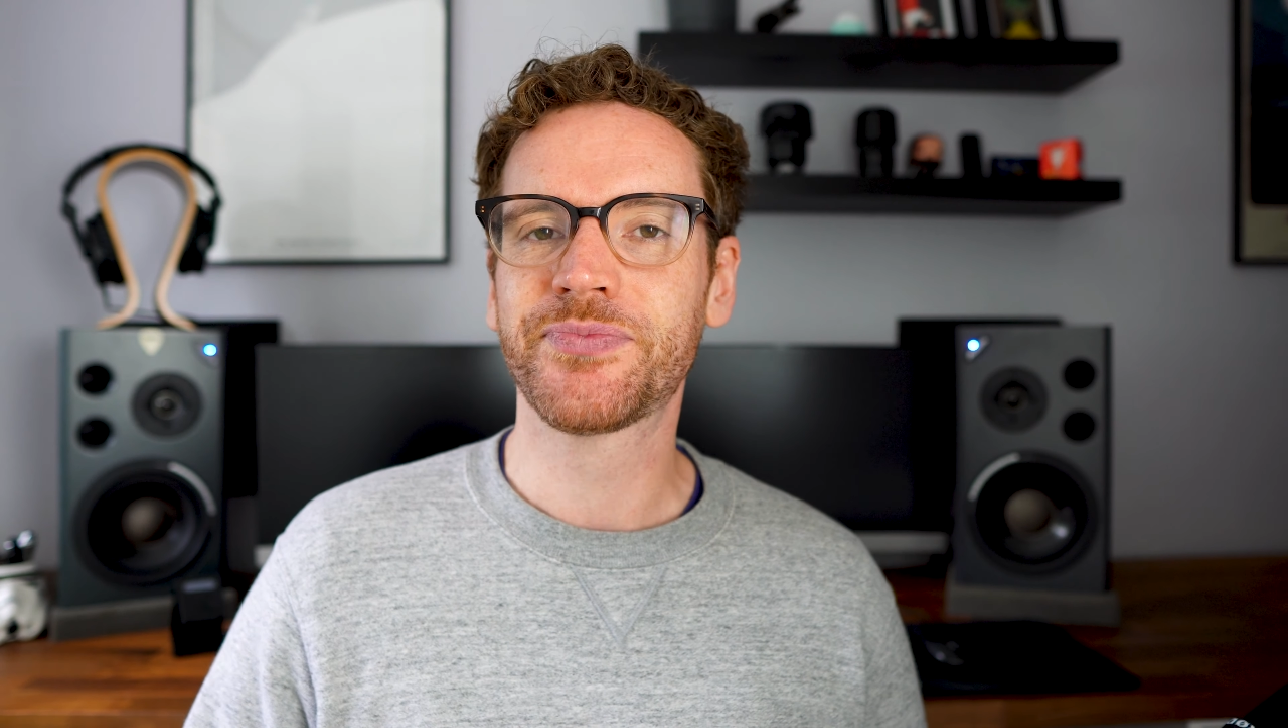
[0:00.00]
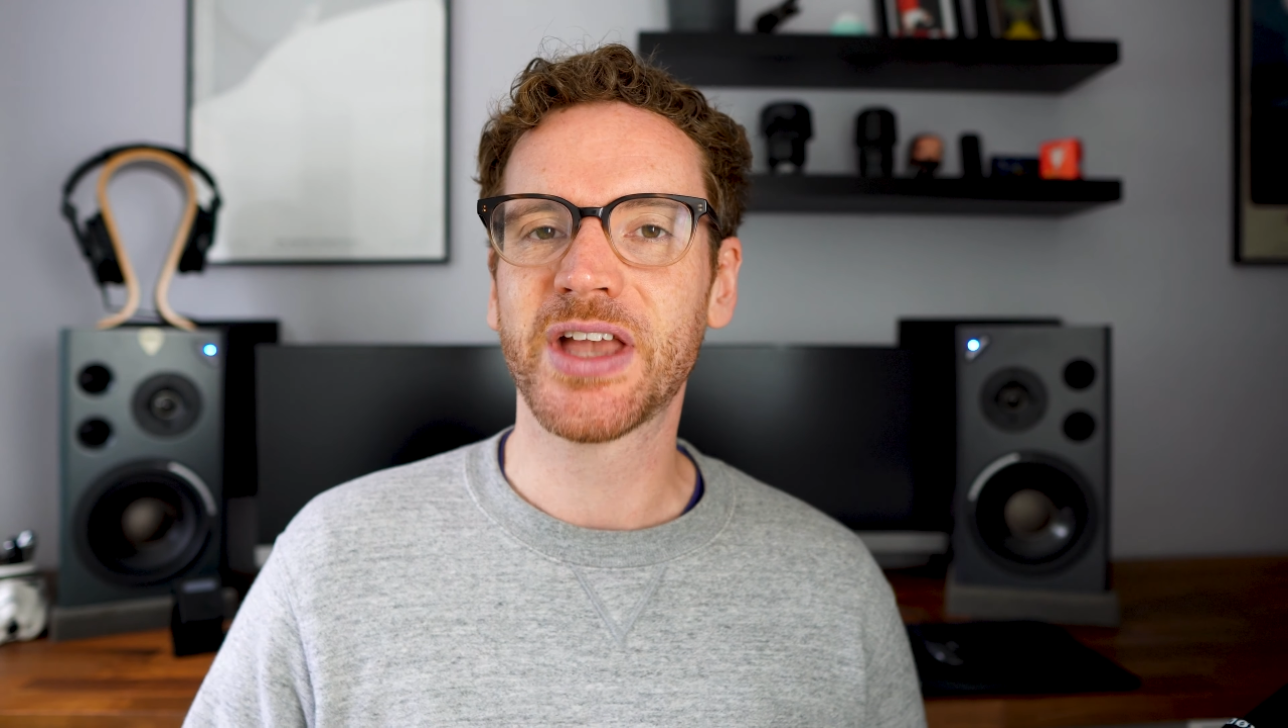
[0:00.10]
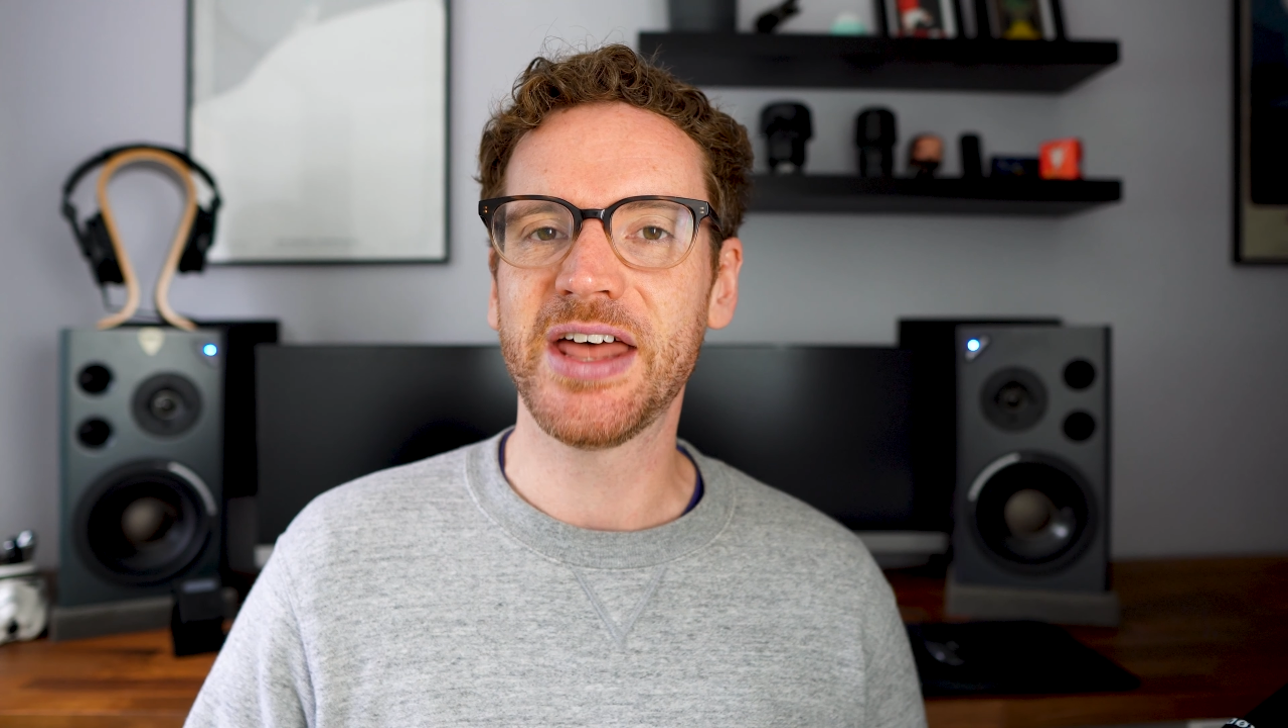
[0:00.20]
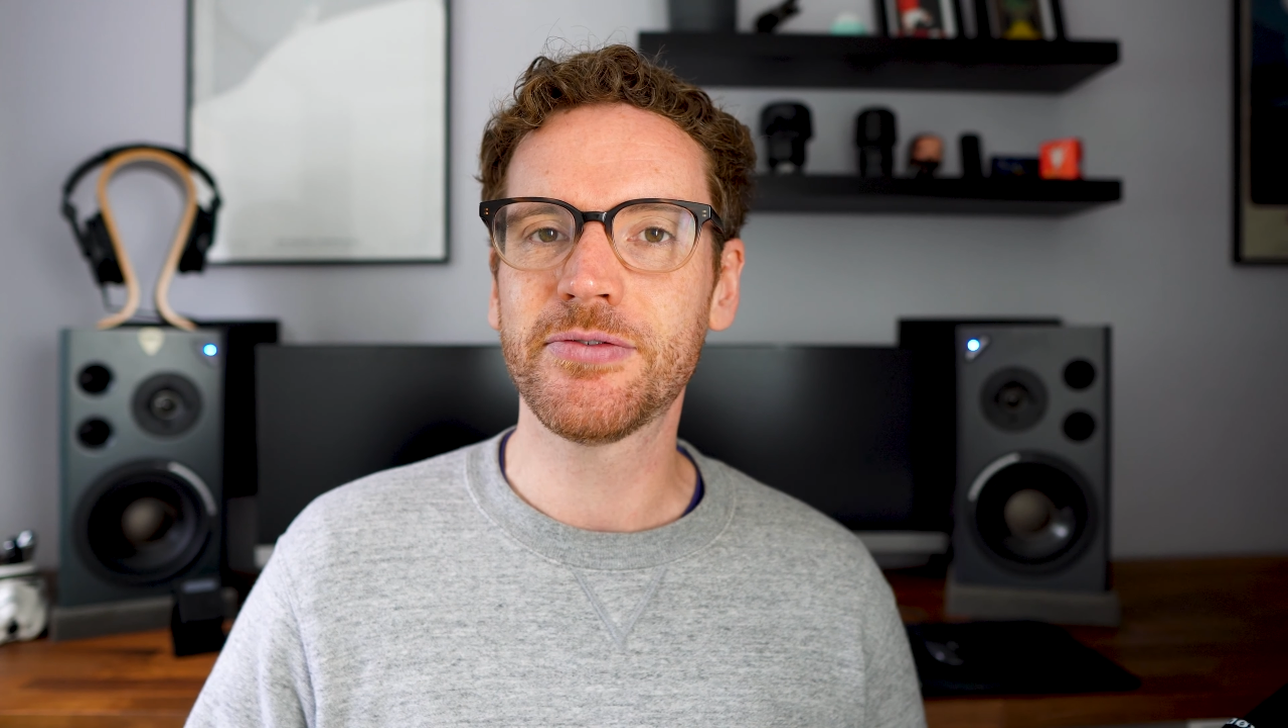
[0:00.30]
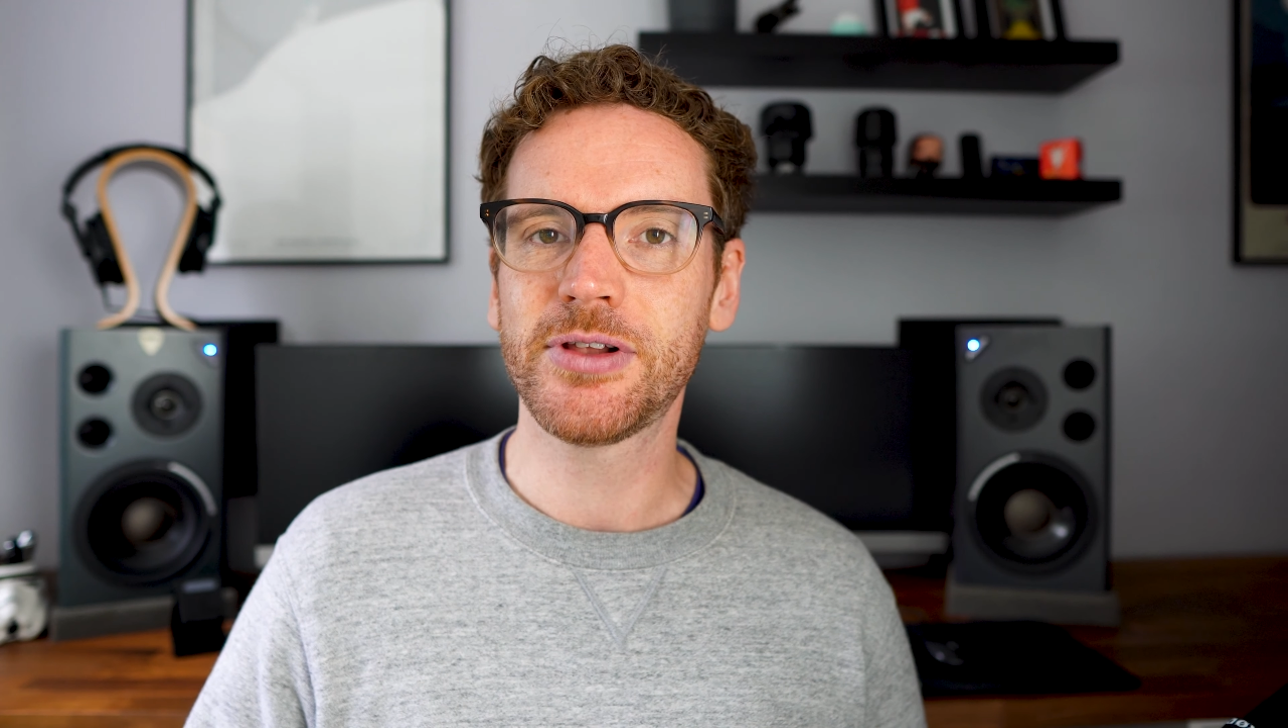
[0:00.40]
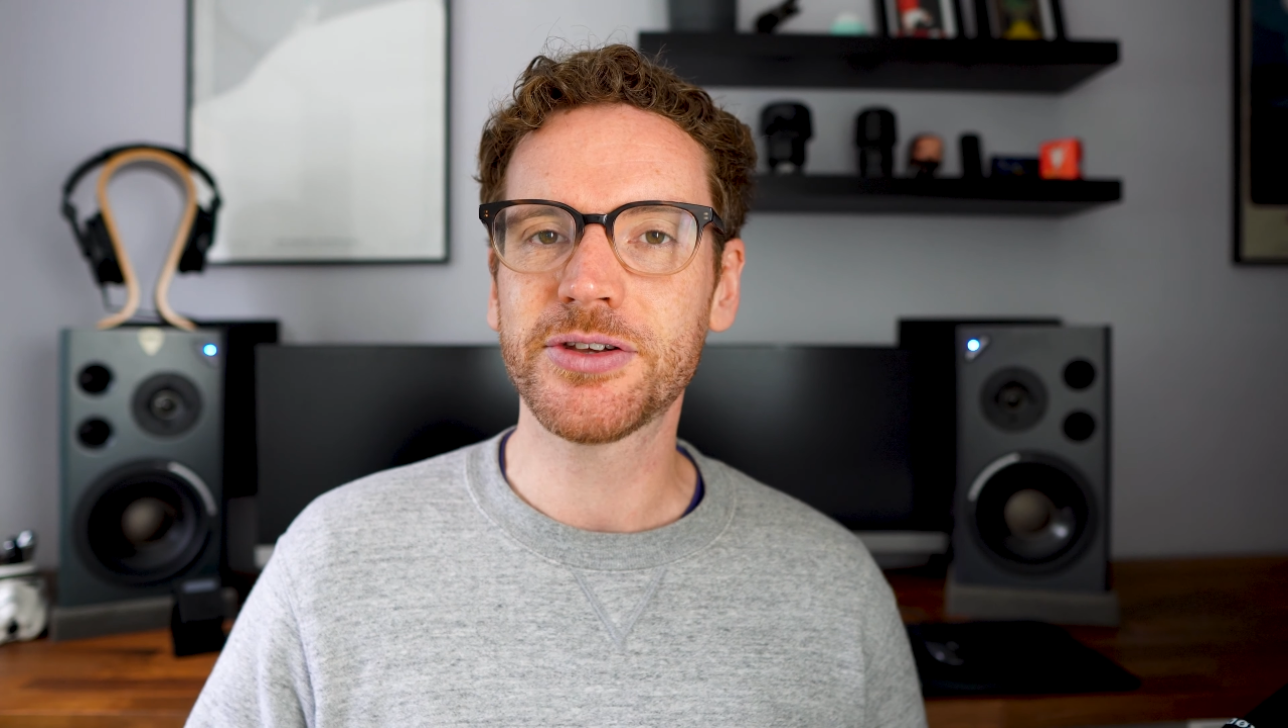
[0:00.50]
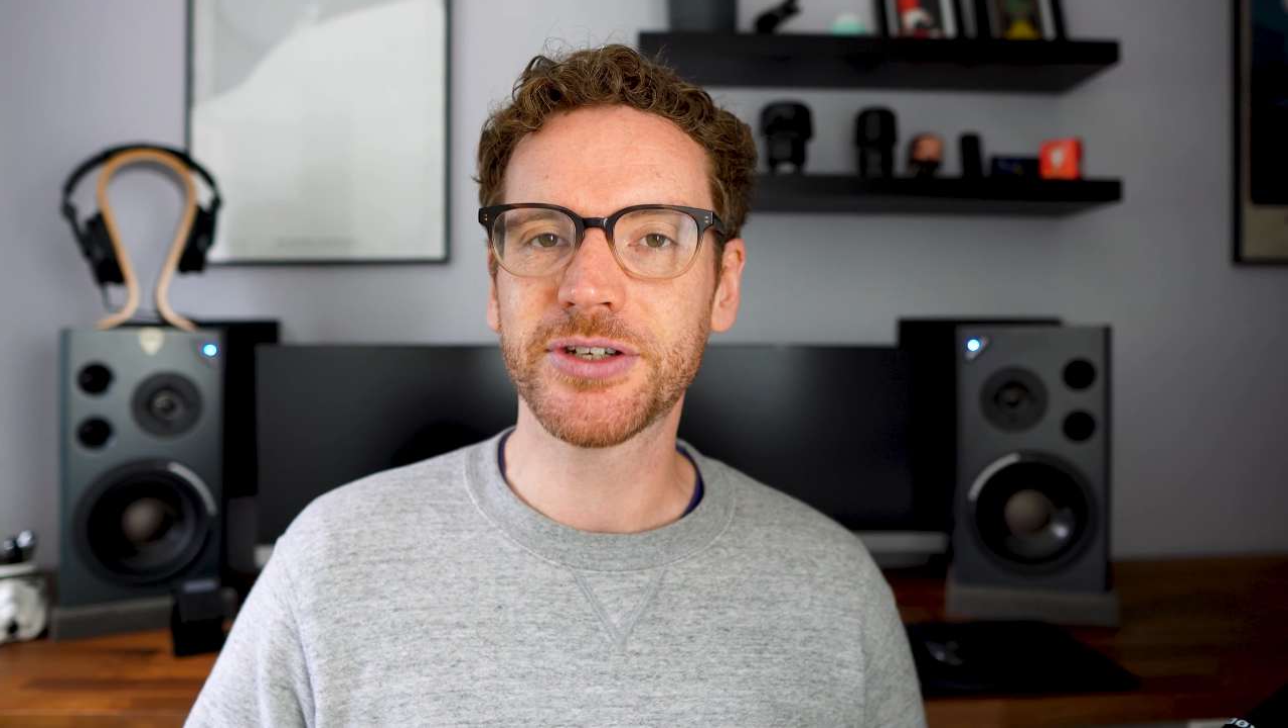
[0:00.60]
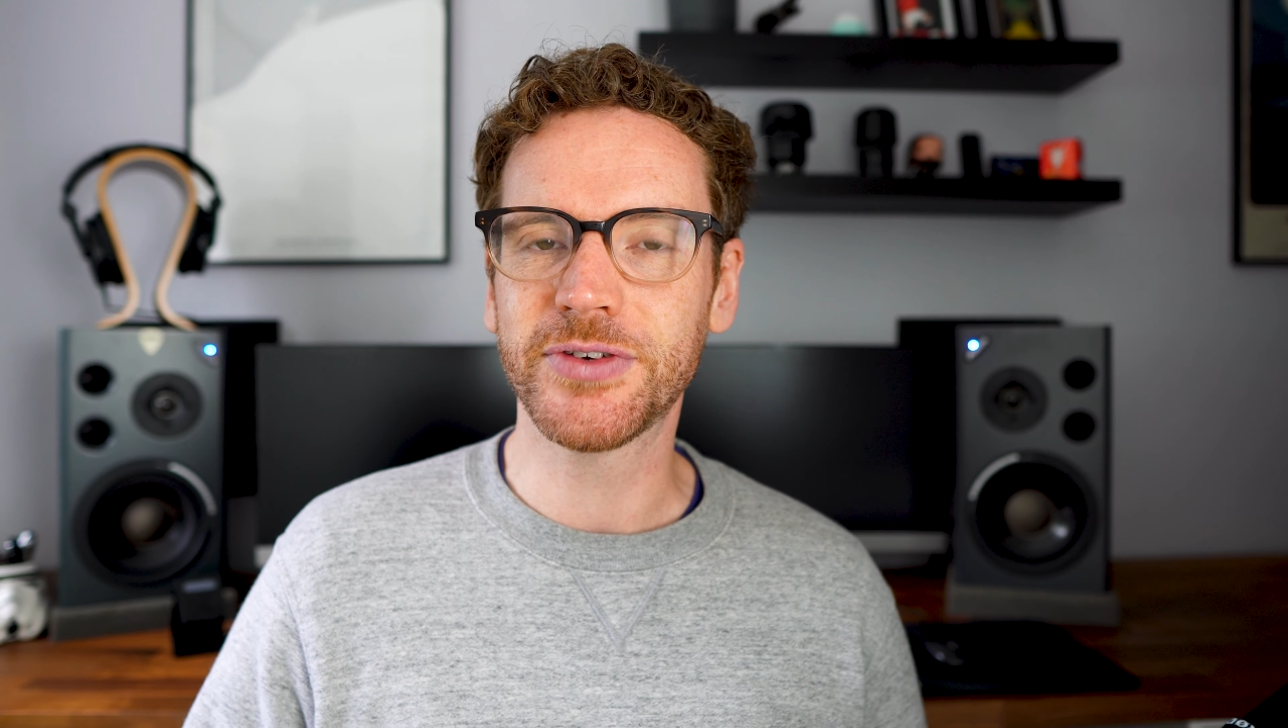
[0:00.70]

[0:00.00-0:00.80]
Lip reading: And there are lots of